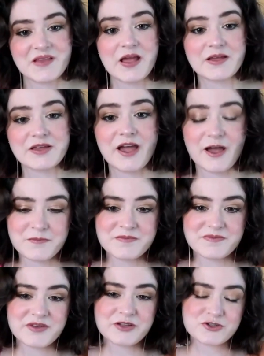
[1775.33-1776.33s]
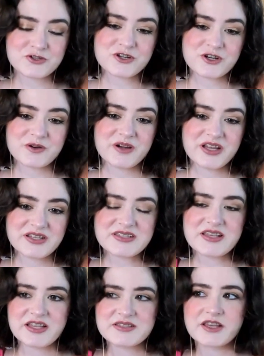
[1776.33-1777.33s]
Yeah, it's true. It's
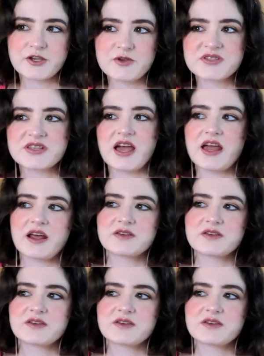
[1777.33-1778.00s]
like you said,